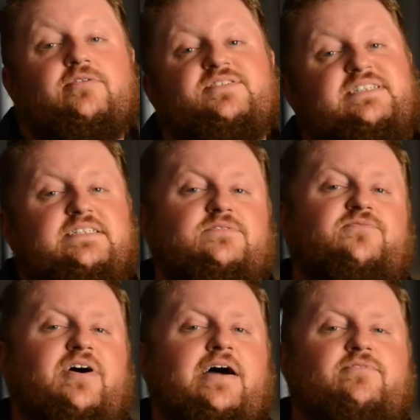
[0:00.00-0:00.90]
of season
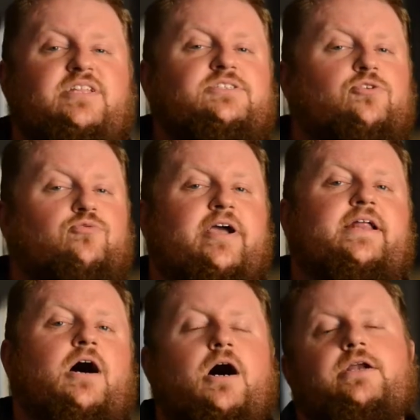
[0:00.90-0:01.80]
5 of this
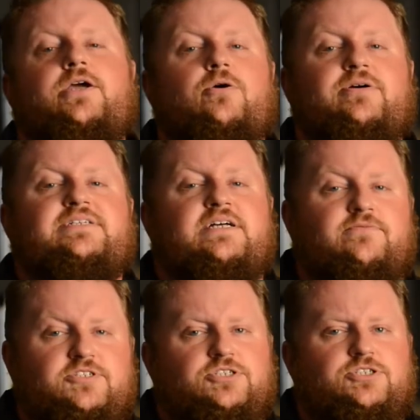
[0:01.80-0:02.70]
great ongoing
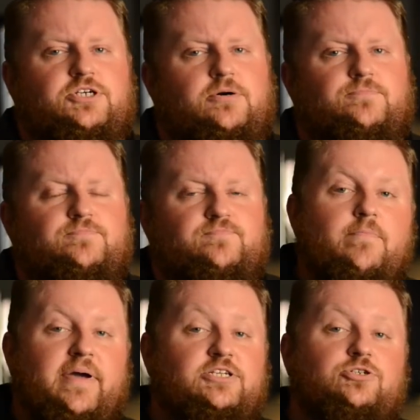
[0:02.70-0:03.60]
television show.
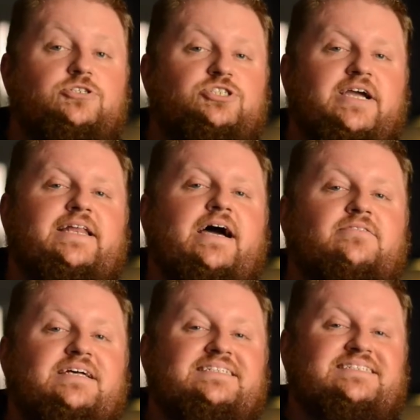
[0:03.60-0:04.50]
Make sure to check it
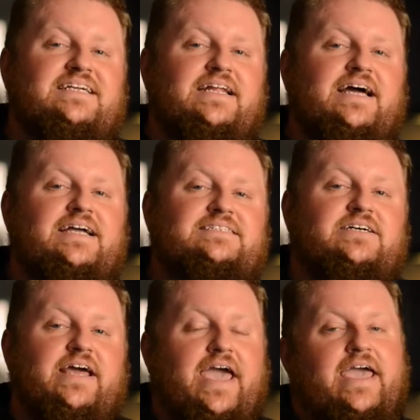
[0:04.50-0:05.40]
out Sunday nights
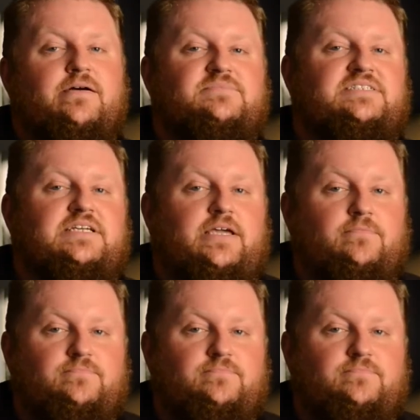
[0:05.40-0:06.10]
on AMC.